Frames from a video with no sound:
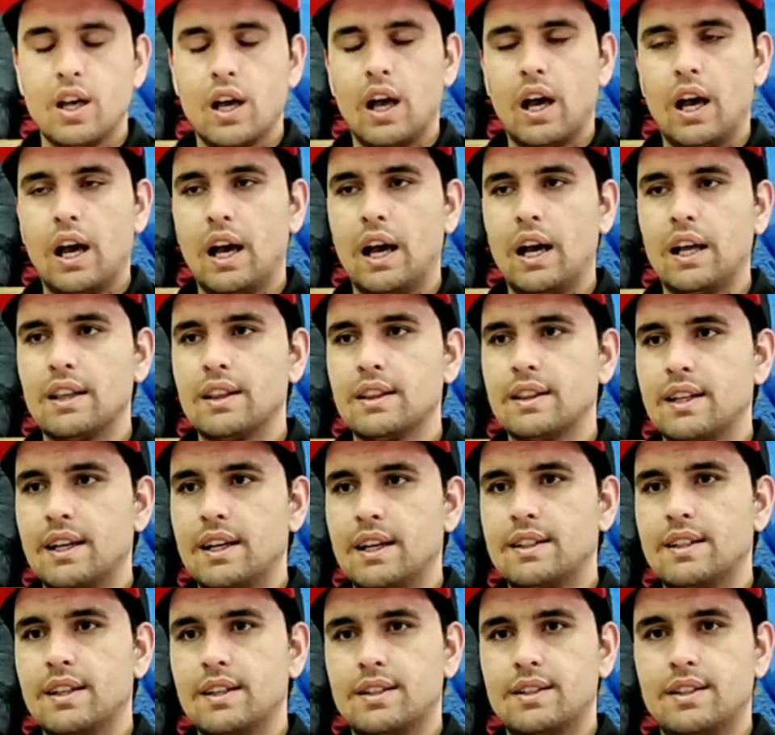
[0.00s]
And
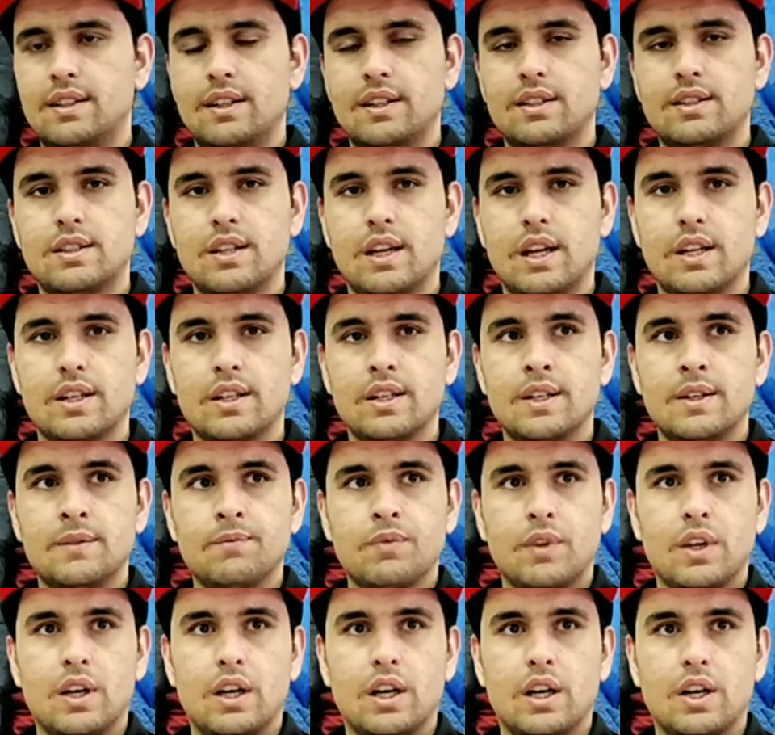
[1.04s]
that the stretch tent
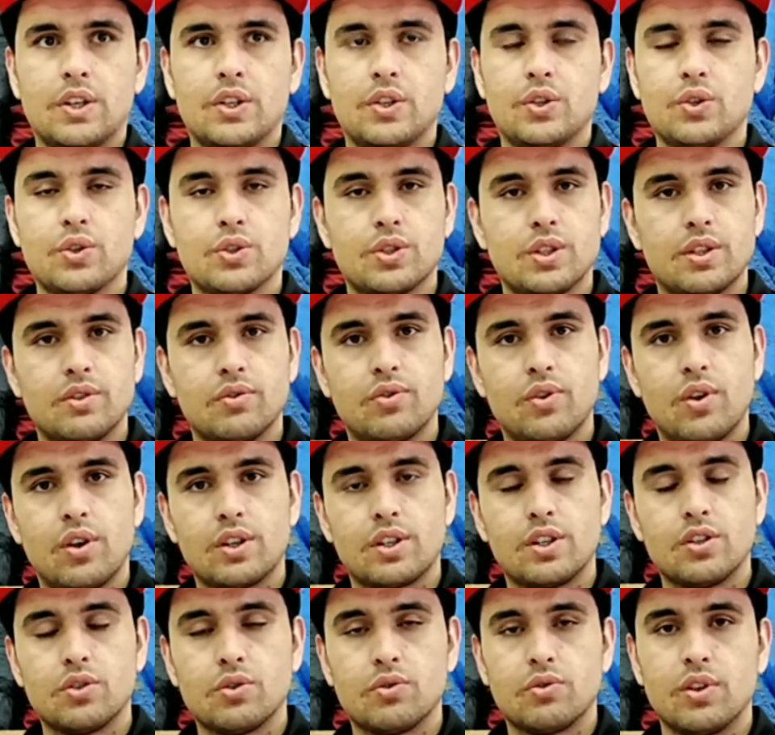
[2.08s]
you're using
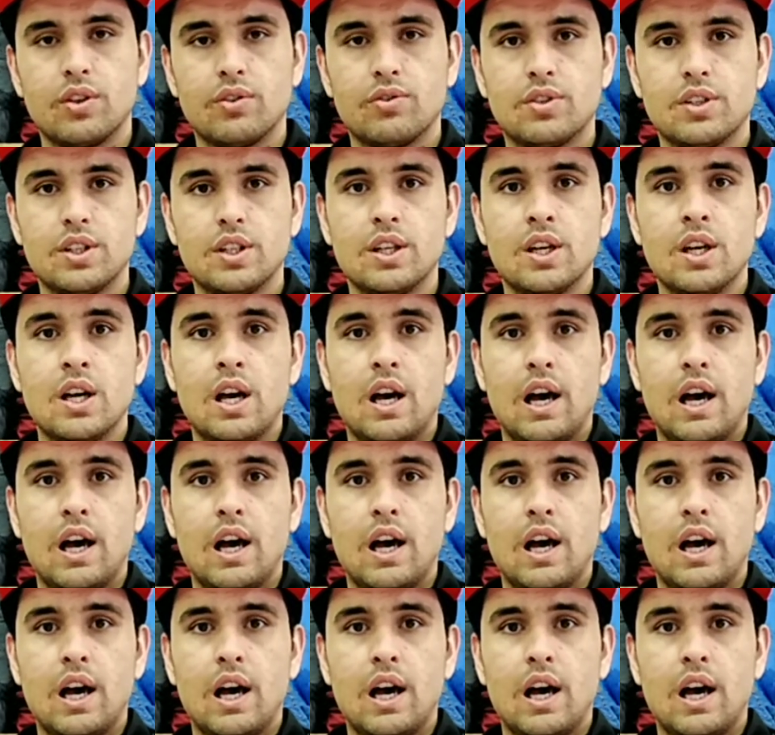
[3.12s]
40 to 50,